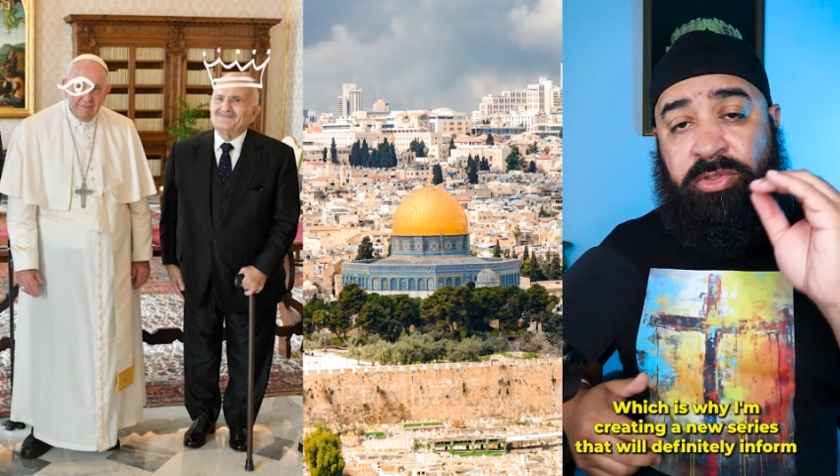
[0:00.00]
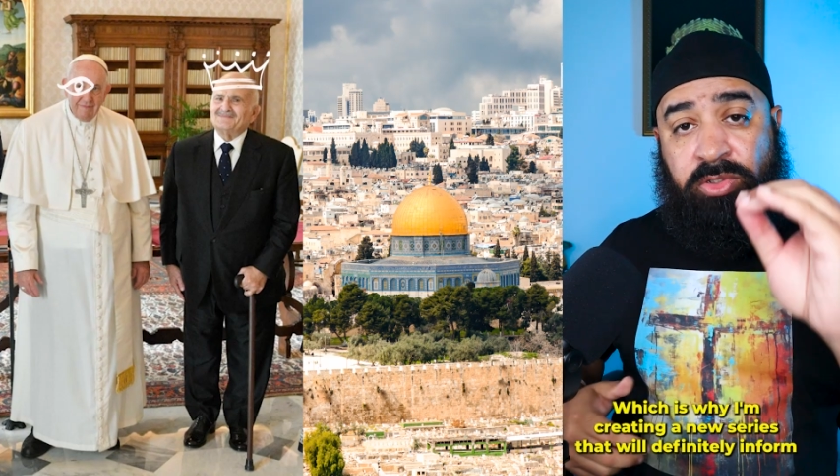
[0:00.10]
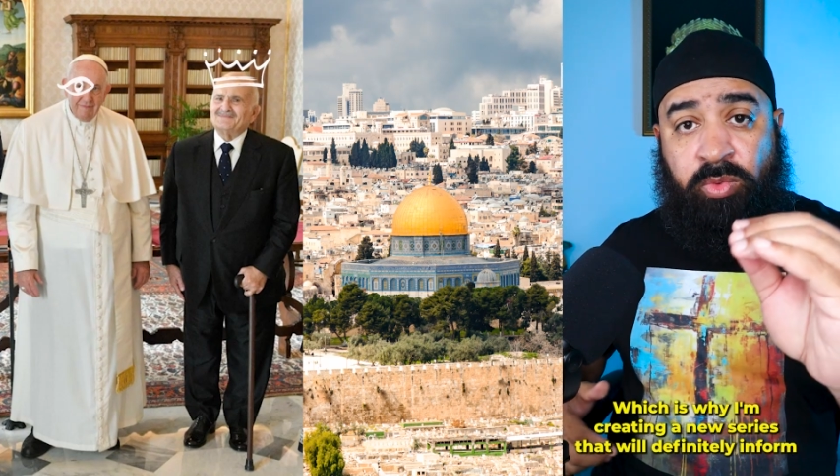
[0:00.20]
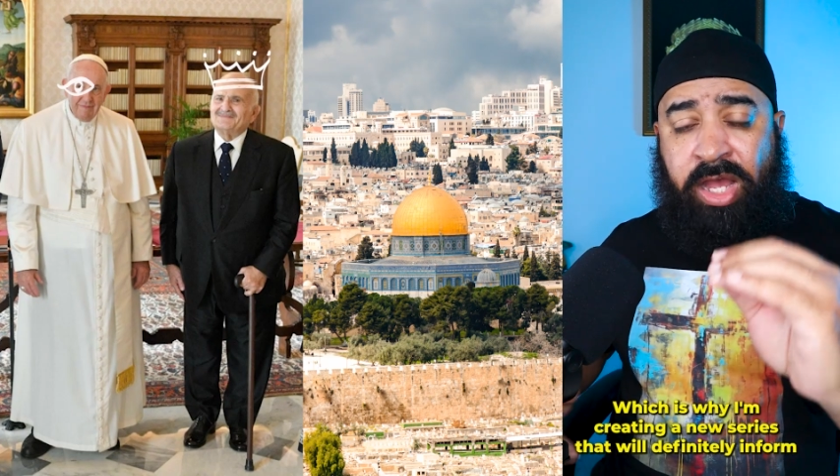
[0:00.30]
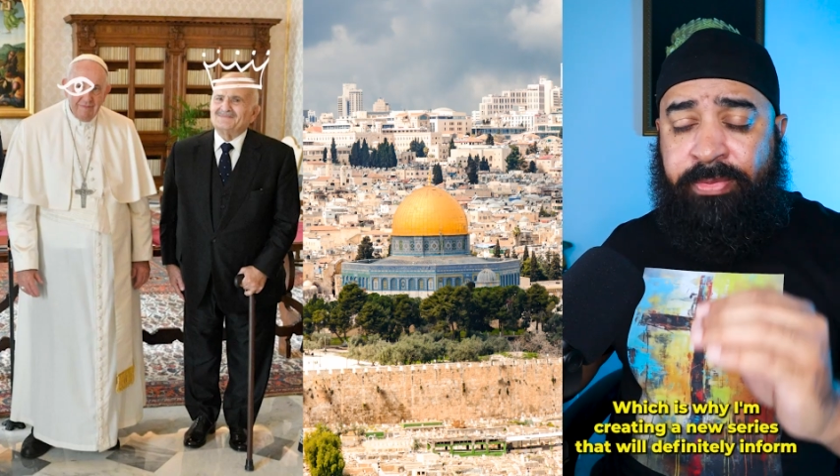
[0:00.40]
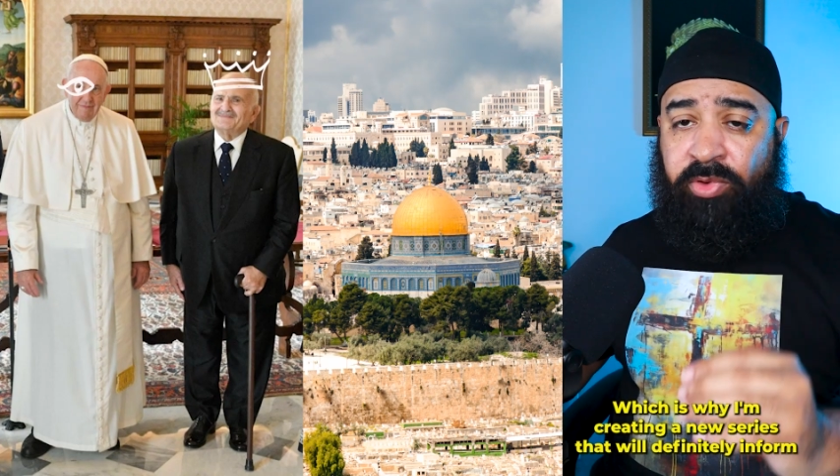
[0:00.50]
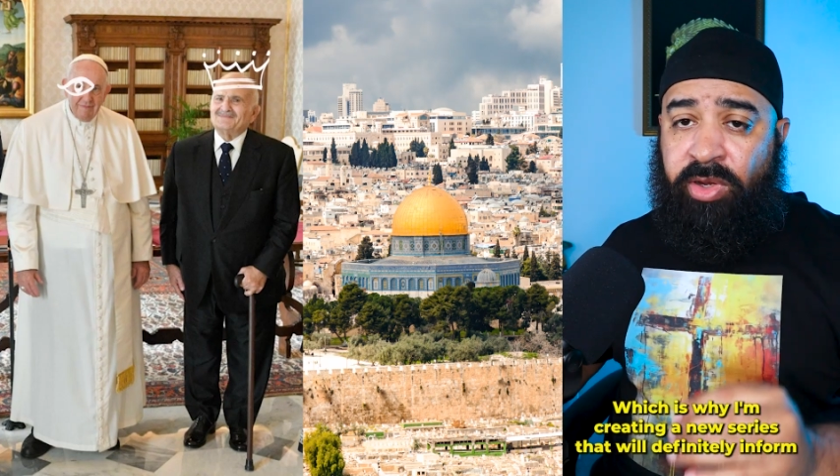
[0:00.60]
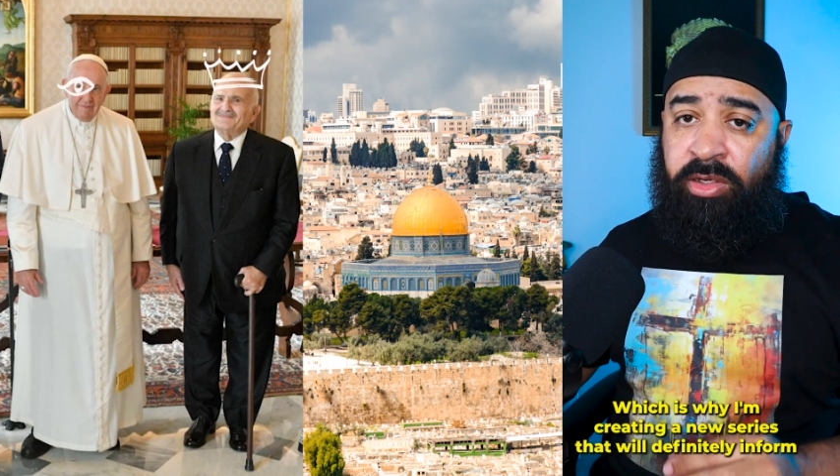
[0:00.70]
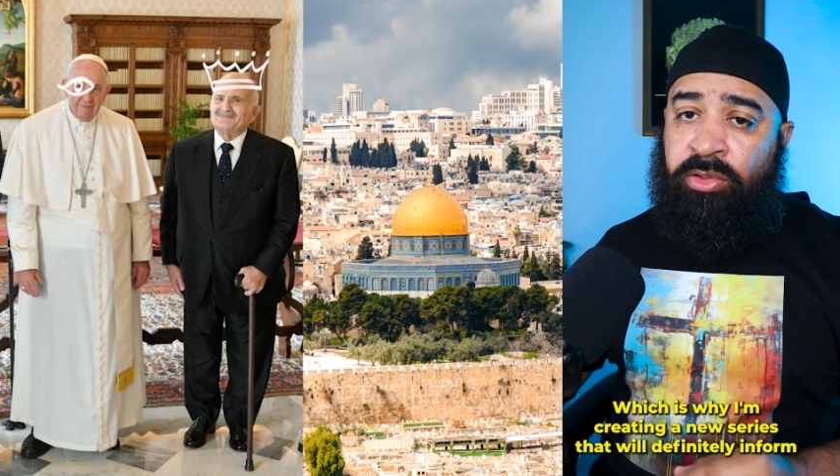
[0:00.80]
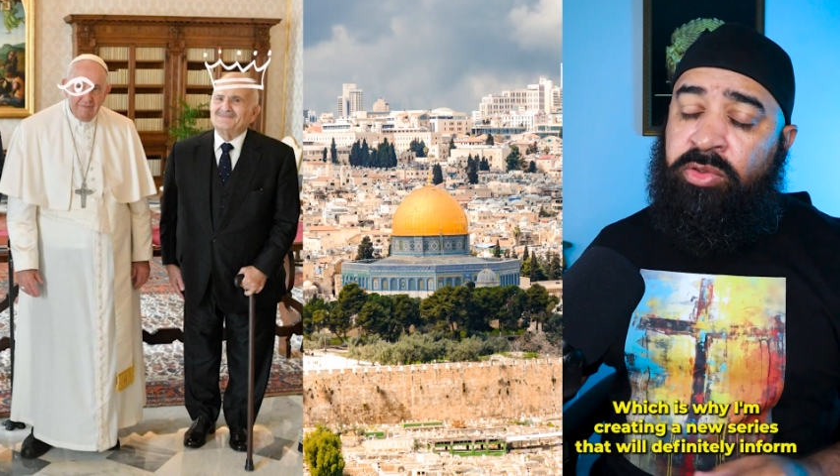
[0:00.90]
which is why I'm
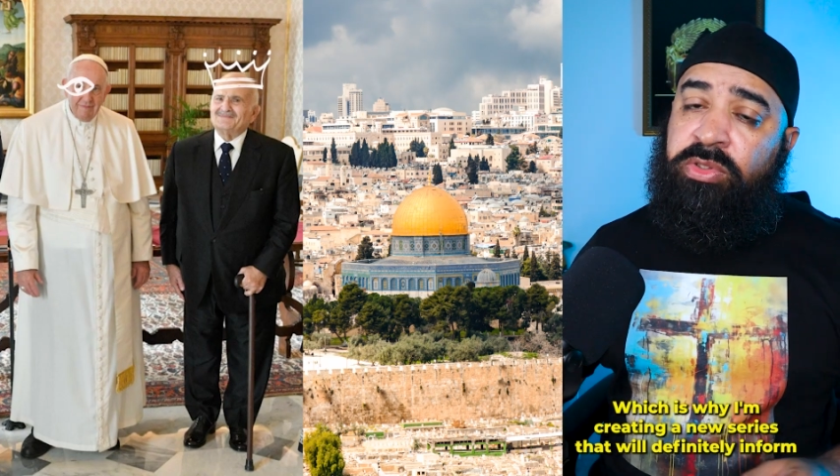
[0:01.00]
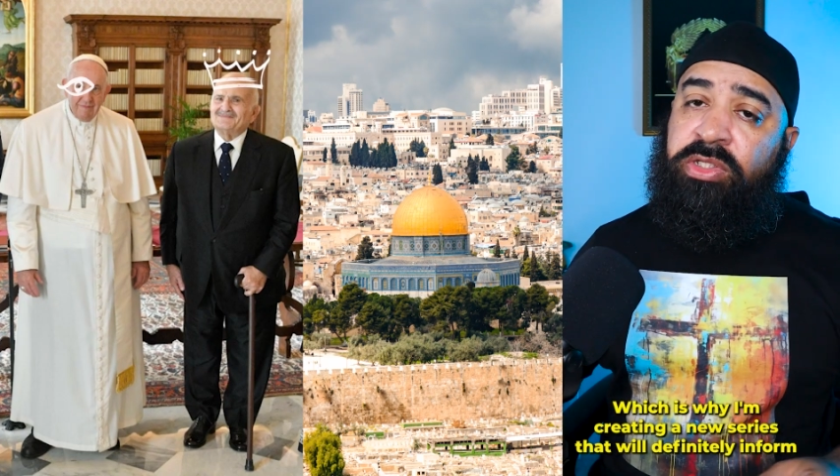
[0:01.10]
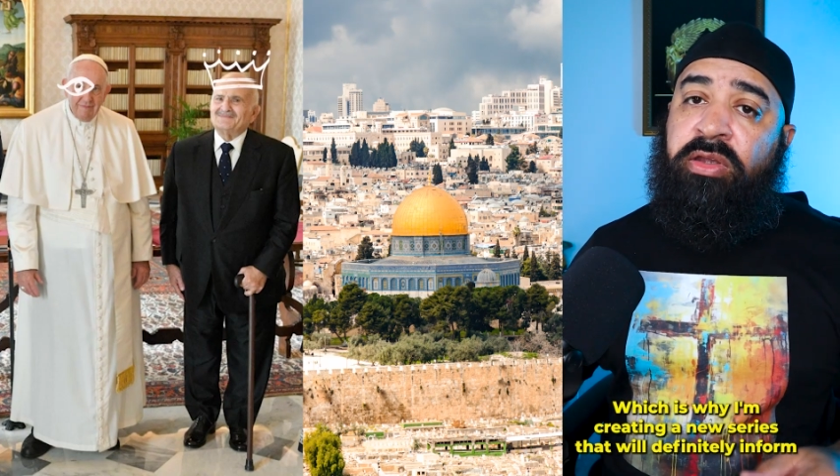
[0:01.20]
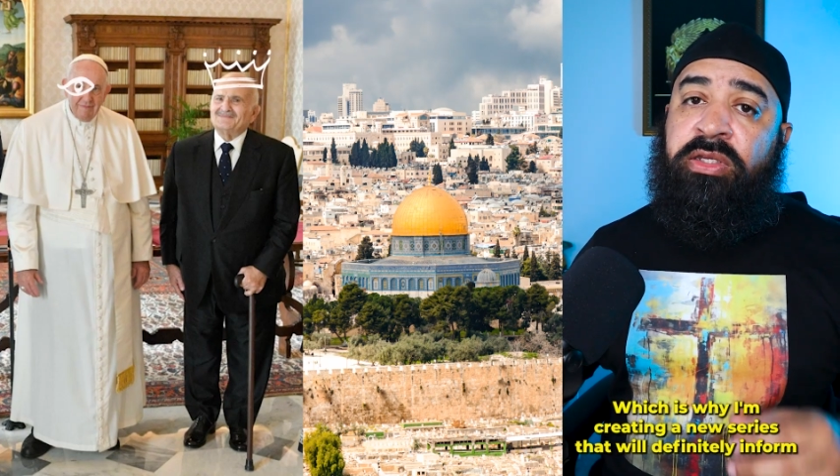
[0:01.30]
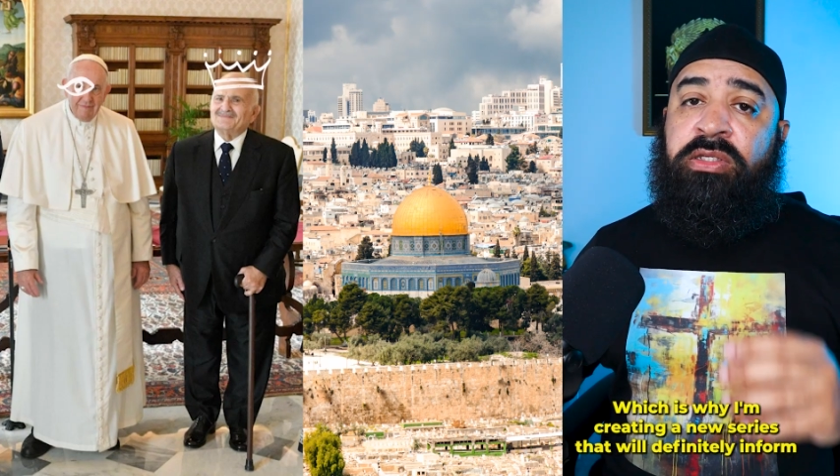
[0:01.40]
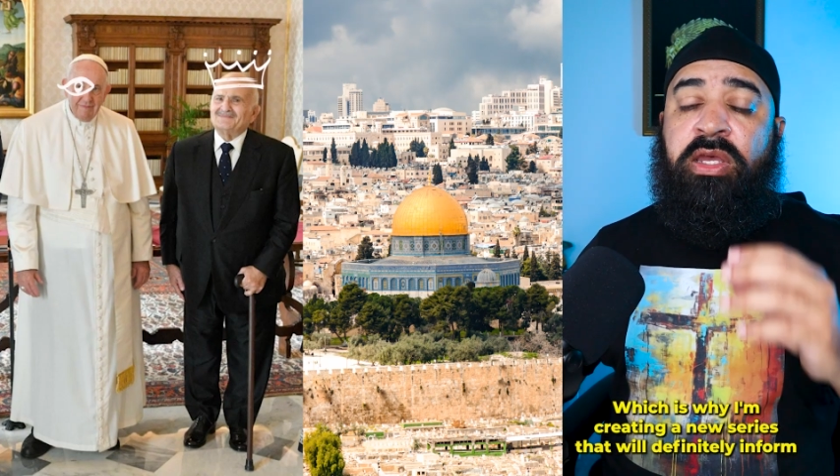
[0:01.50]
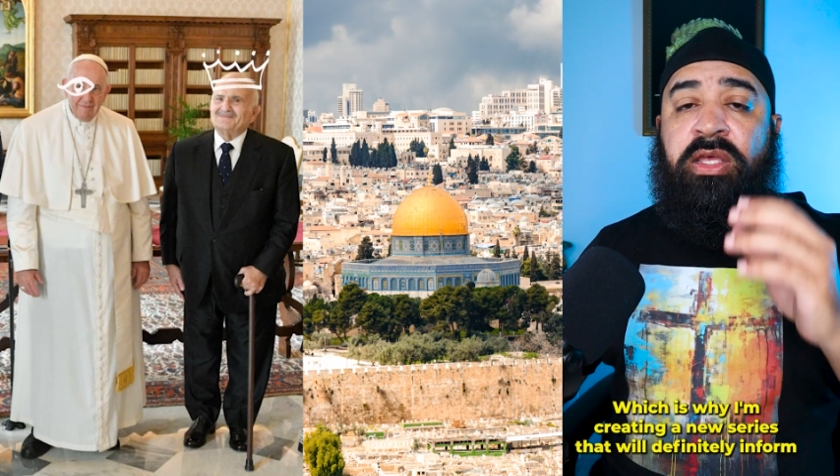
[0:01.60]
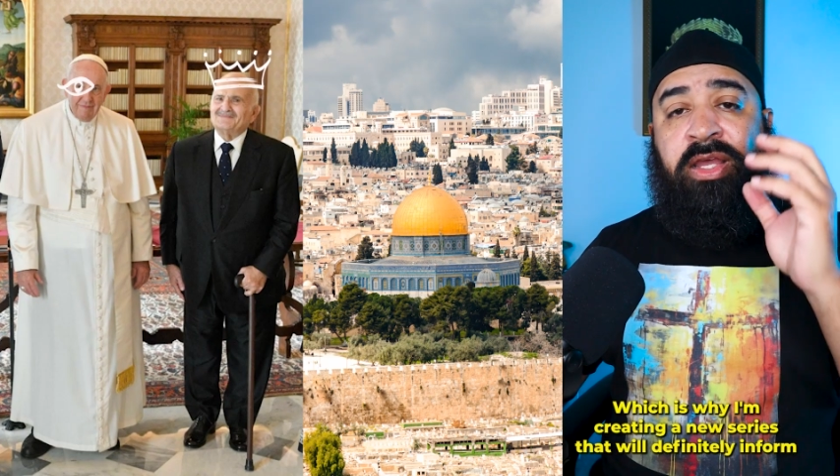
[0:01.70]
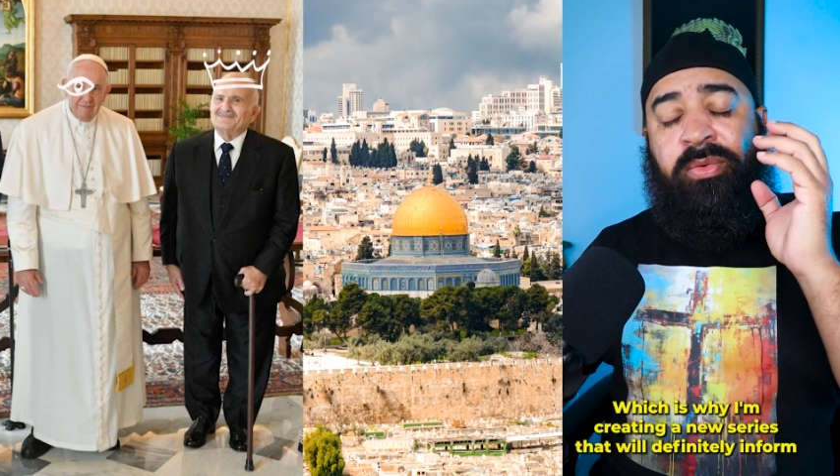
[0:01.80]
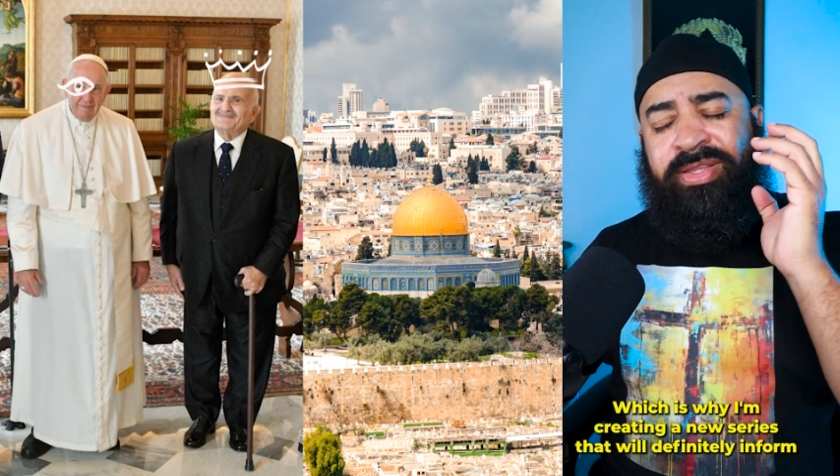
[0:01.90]
creating a new series
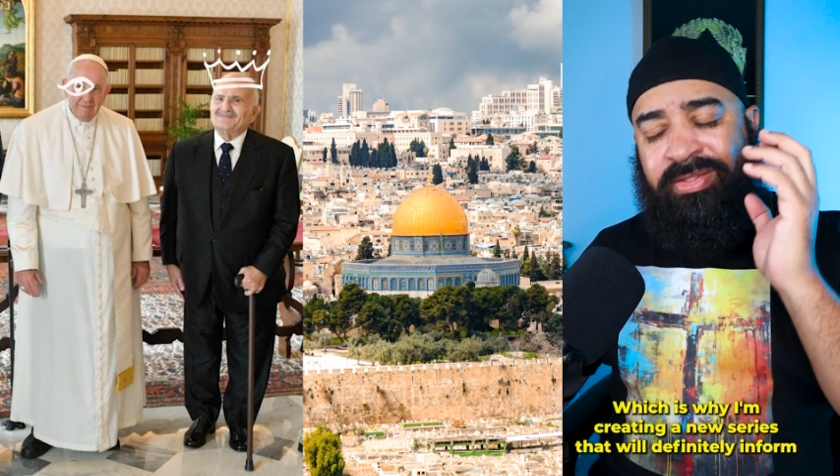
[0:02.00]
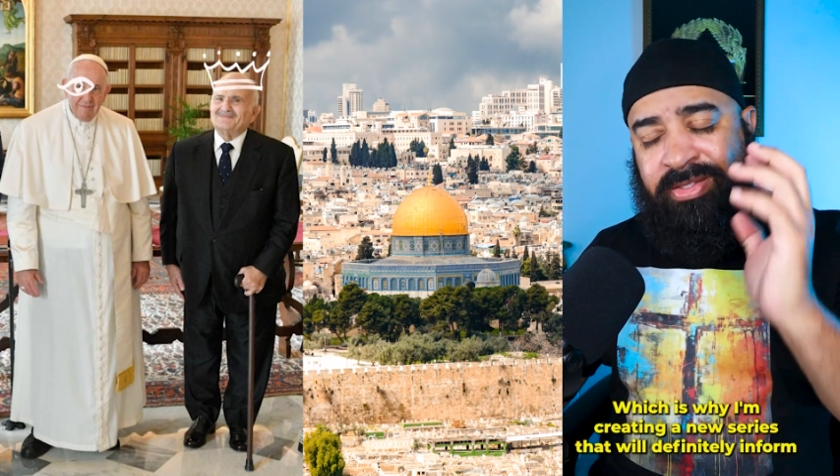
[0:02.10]
that will